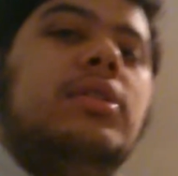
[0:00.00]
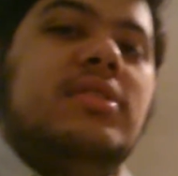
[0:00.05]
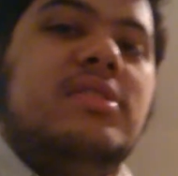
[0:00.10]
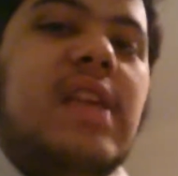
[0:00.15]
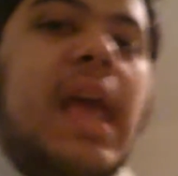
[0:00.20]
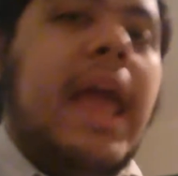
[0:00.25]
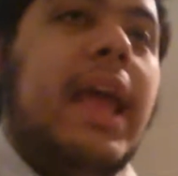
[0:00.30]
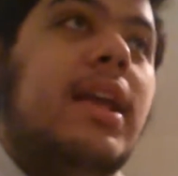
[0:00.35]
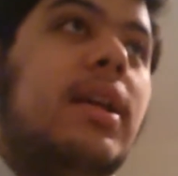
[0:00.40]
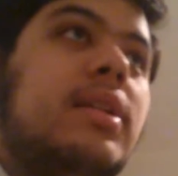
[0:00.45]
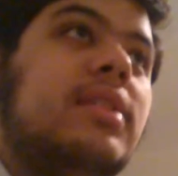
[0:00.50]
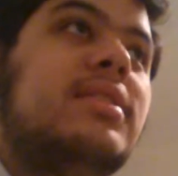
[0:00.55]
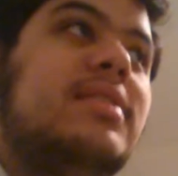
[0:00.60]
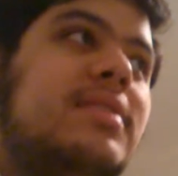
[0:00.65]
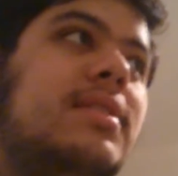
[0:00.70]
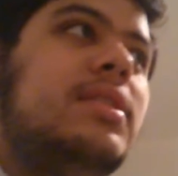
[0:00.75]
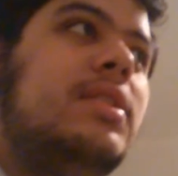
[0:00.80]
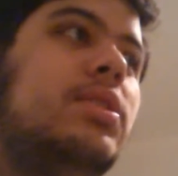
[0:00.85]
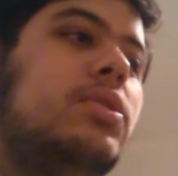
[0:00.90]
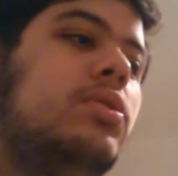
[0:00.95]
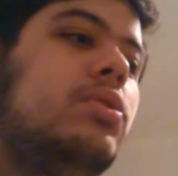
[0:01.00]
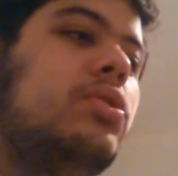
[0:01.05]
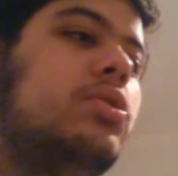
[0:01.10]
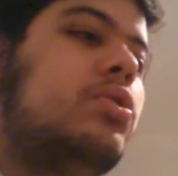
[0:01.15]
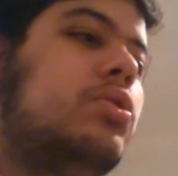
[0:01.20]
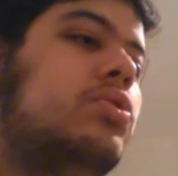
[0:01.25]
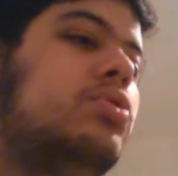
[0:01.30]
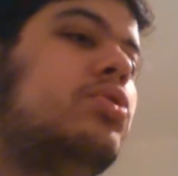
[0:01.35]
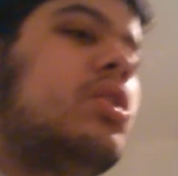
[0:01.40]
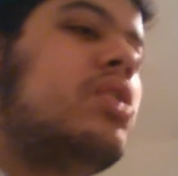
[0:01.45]
Take you
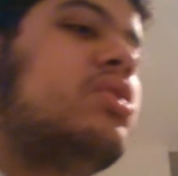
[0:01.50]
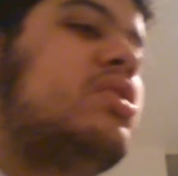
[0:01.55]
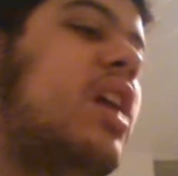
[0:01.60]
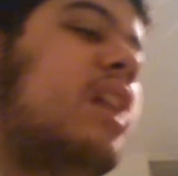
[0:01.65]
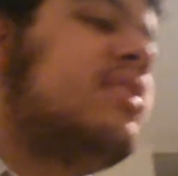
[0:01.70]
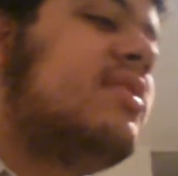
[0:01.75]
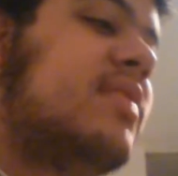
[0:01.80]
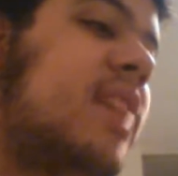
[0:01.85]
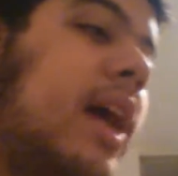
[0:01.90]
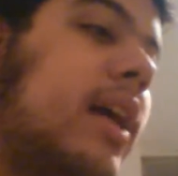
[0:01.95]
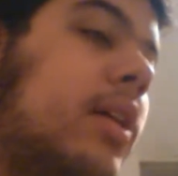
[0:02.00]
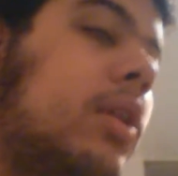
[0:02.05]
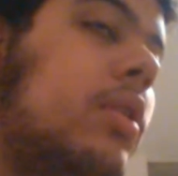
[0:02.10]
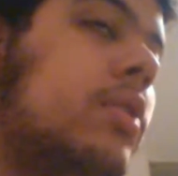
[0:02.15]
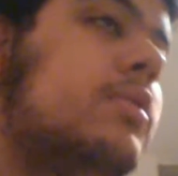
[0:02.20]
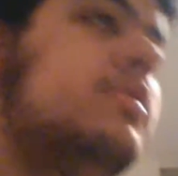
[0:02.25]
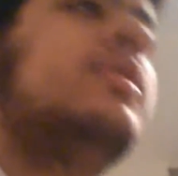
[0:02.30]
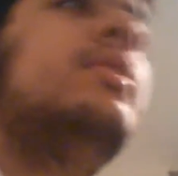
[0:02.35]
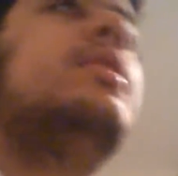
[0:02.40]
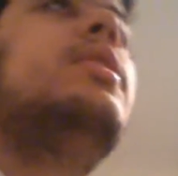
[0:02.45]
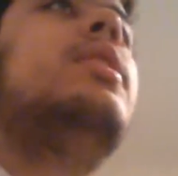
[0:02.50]
you just got tackled.